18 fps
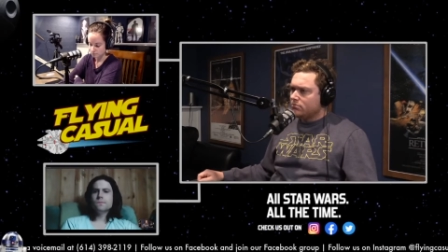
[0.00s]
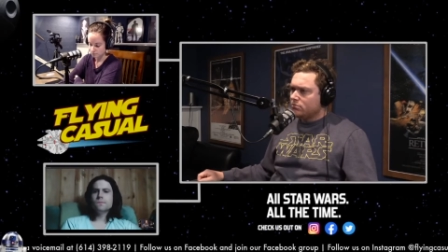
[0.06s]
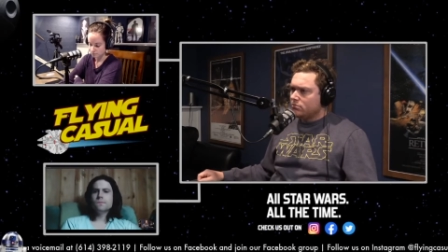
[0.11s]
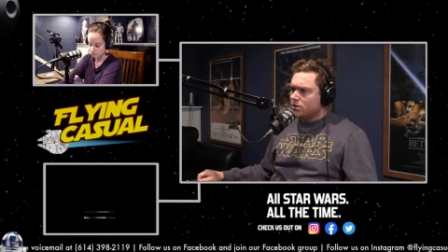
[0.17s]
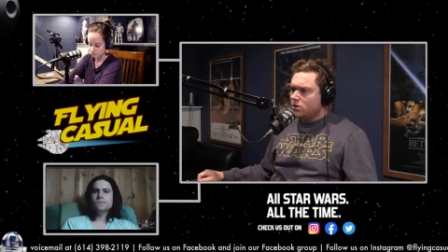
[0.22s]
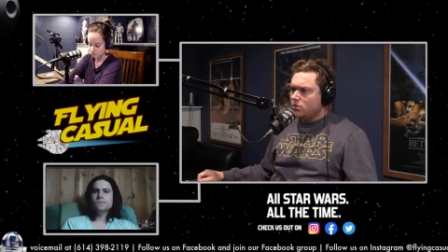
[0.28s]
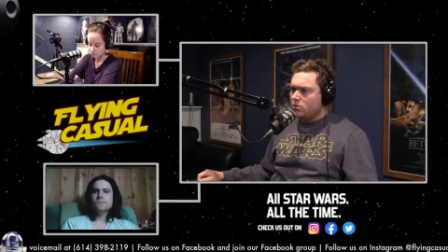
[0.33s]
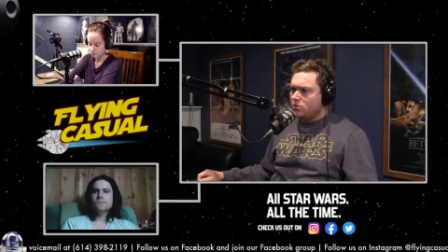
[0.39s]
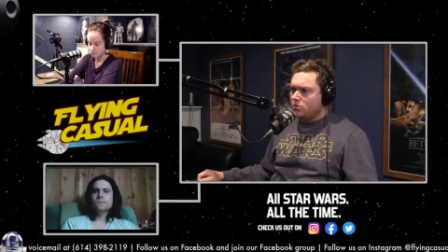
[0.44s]

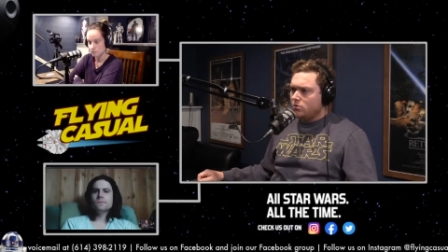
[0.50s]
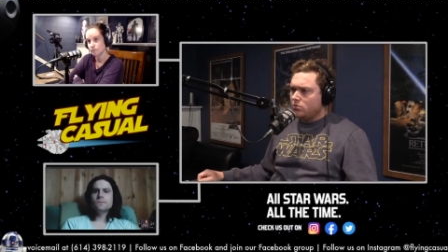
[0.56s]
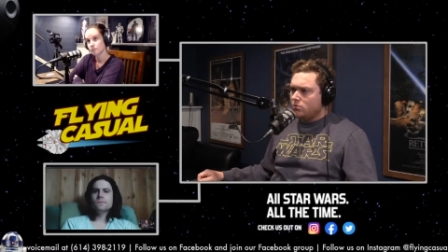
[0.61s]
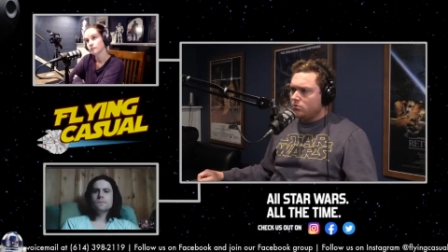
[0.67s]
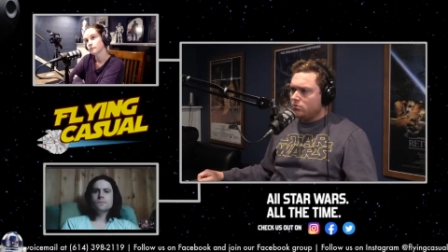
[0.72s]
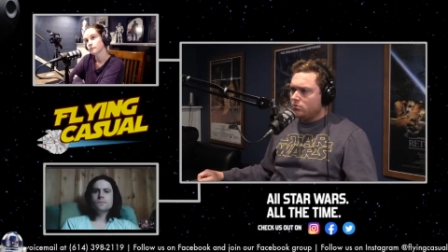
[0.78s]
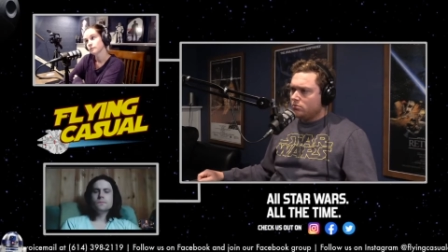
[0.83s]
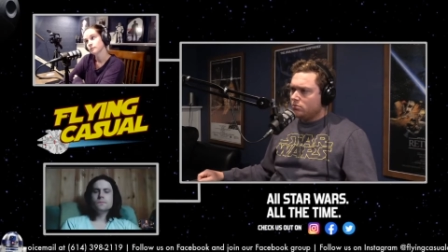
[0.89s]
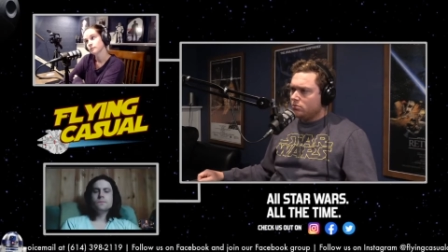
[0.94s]
a
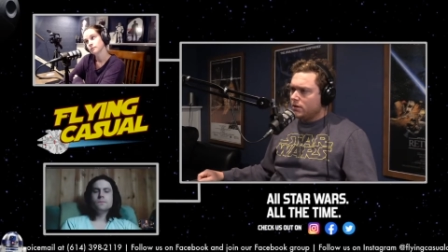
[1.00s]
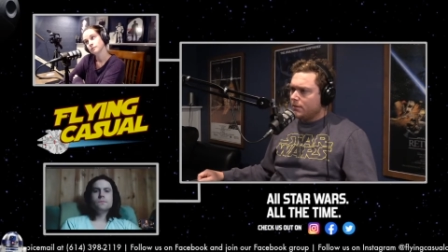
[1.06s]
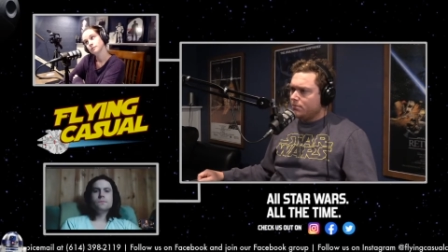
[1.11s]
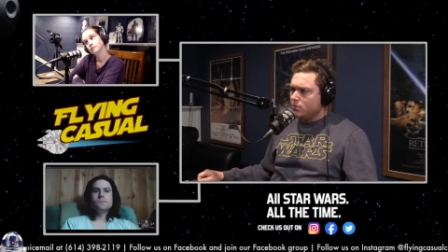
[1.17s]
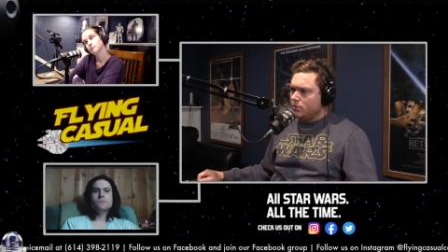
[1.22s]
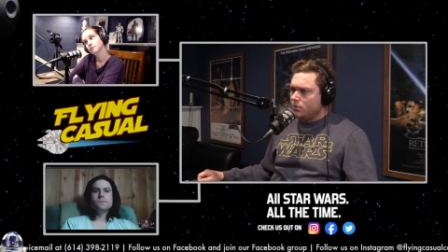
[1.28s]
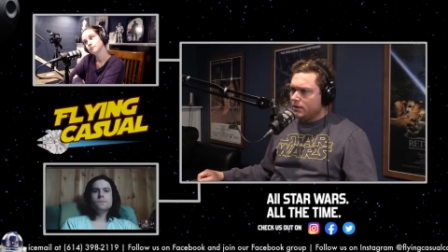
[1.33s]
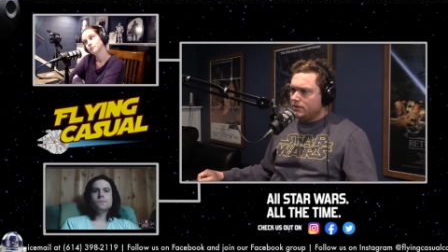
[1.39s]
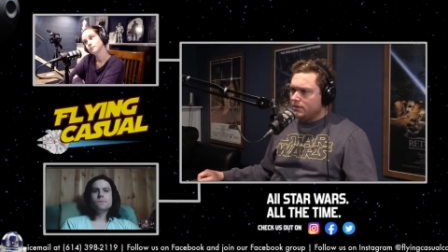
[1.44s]
couple
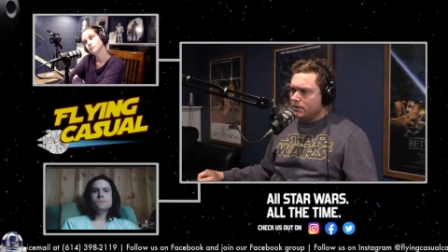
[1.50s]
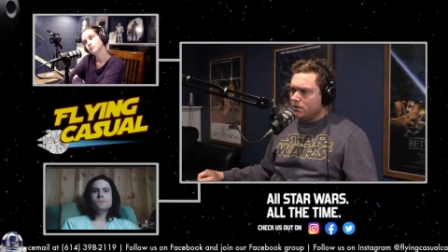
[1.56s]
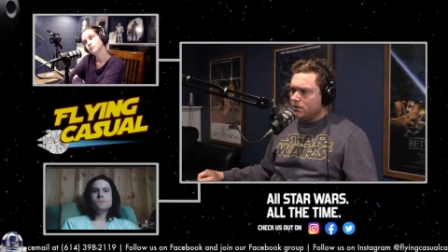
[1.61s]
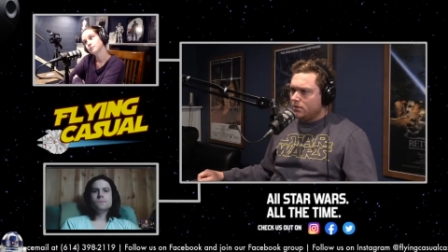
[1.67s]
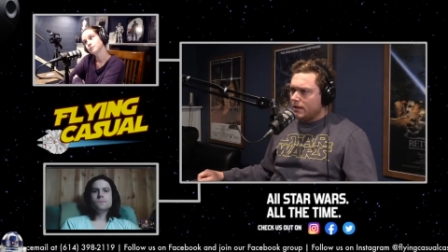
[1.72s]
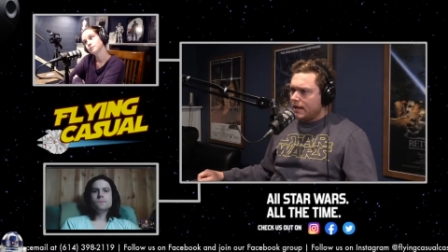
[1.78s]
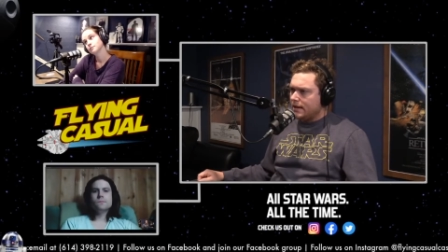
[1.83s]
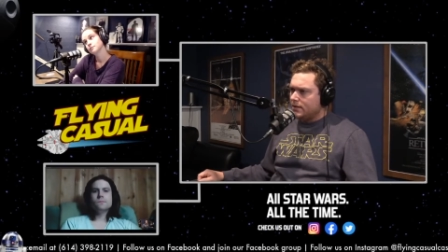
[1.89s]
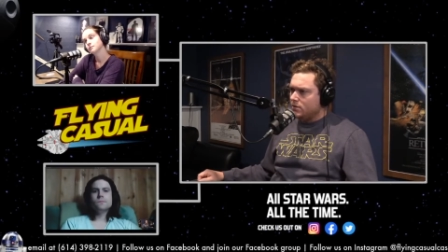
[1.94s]
weeks ago,
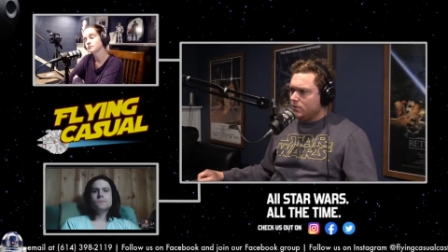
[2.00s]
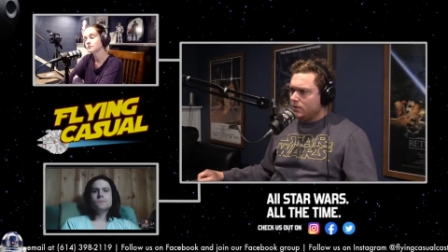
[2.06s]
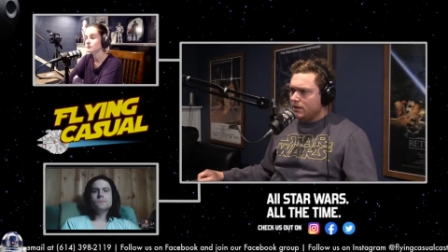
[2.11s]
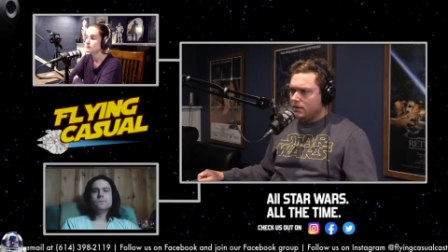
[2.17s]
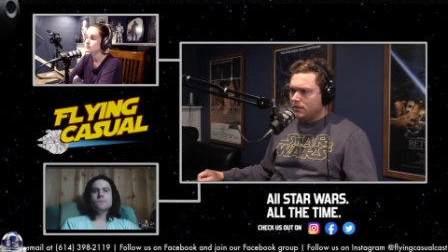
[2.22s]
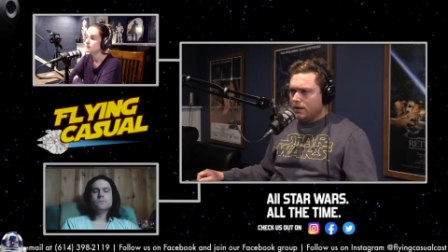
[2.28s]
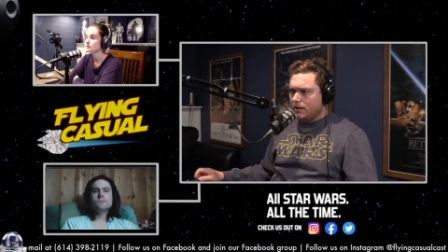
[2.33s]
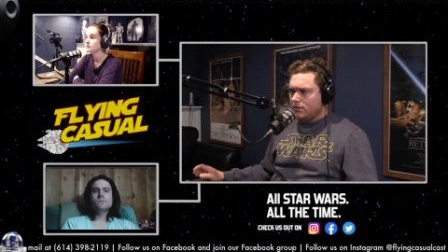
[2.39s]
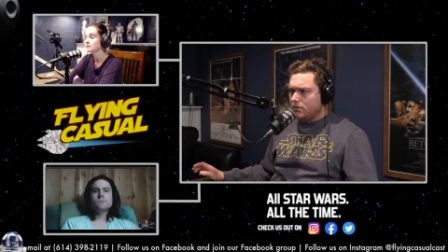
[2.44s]
last
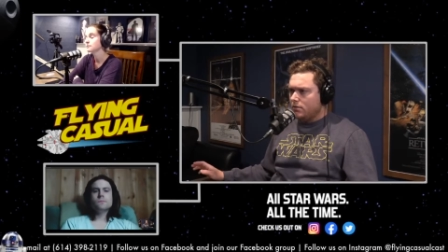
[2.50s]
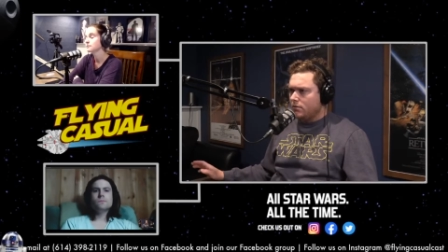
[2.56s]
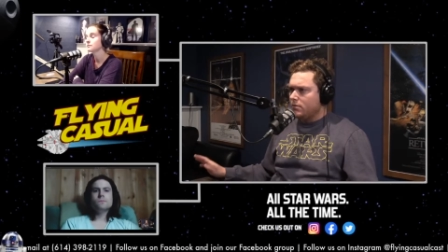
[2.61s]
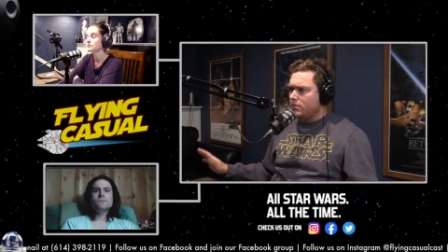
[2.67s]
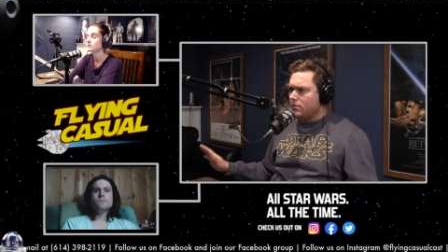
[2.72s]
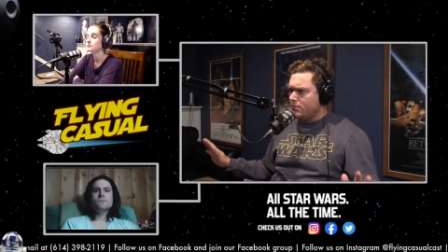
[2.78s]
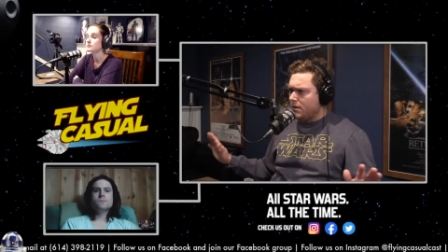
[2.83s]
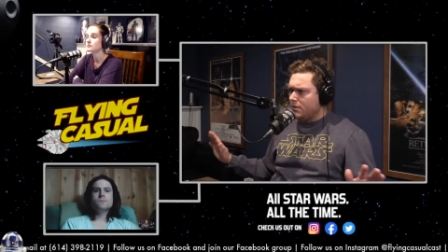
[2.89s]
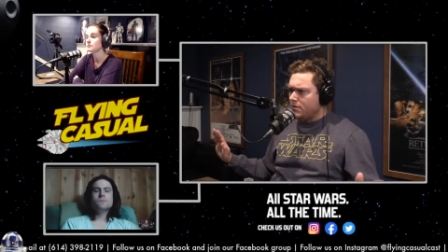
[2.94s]
week,
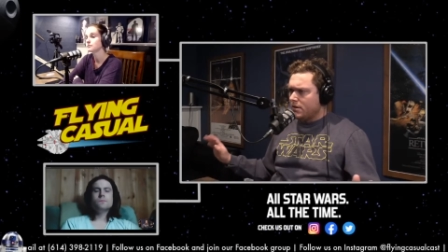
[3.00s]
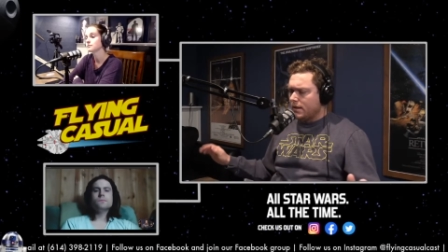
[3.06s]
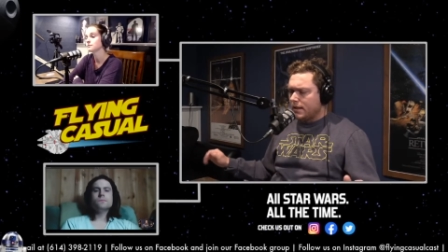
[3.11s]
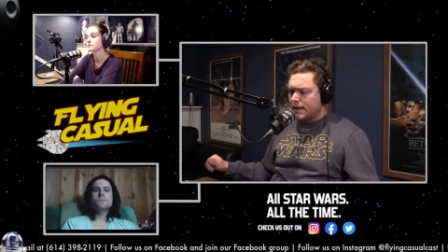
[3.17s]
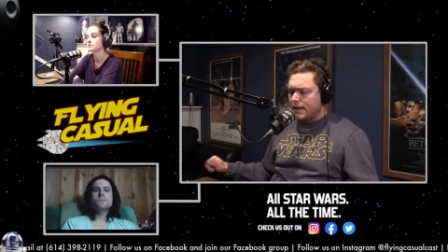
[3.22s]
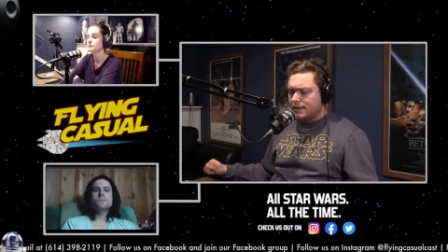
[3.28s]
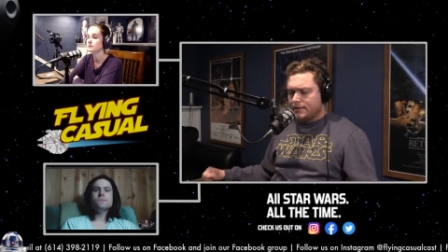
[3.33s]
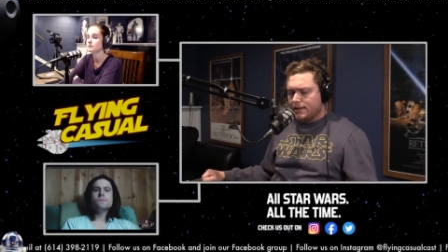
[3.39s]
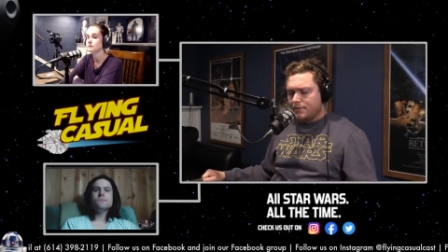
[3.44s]
maybe in the
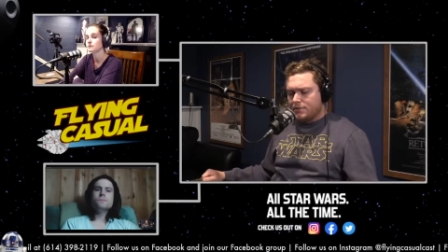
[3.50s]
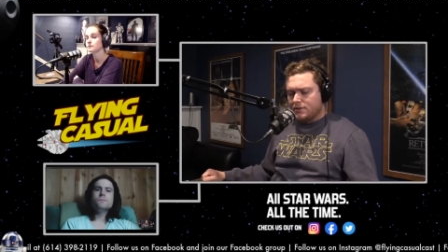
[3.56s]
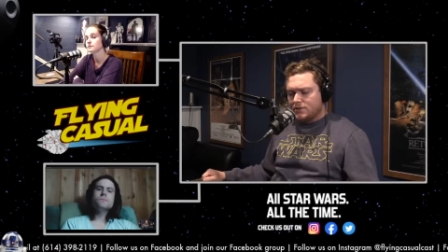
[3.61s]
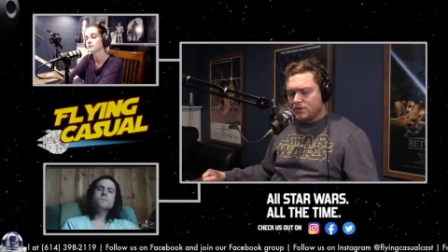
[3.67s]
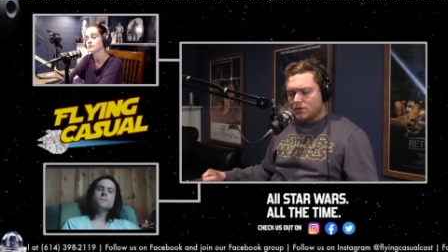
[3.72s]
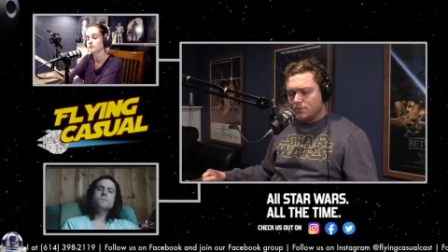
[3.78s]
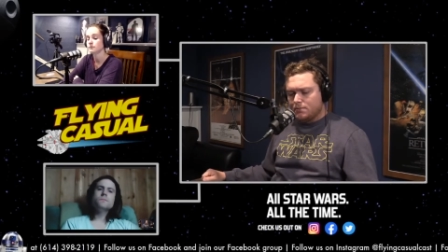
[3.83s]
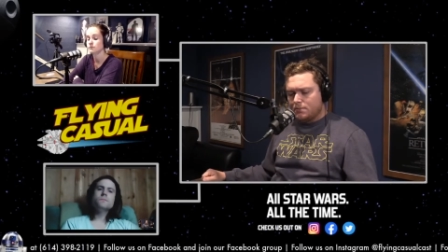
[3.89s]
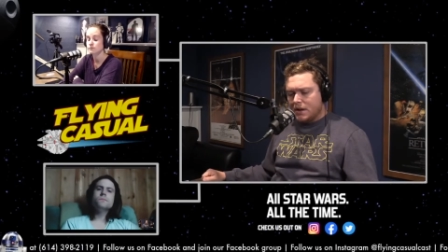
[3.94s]
last
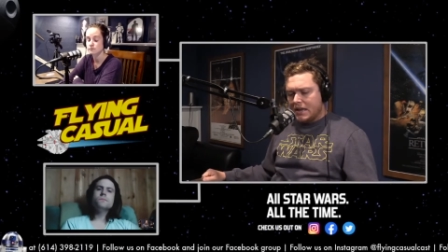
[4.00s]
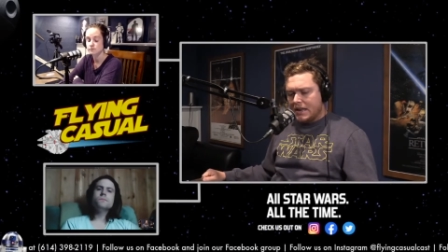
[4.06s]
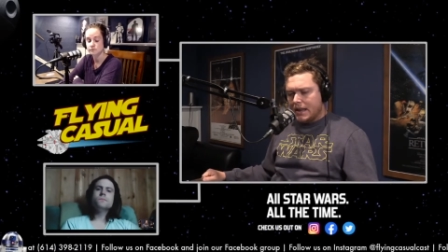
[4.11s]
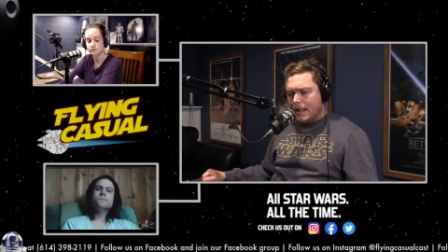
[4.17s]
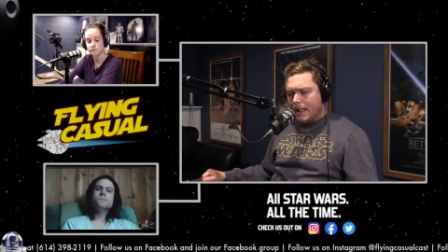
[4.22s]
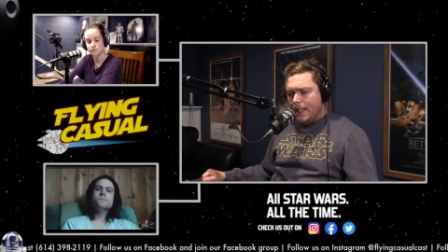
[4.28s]
episode, but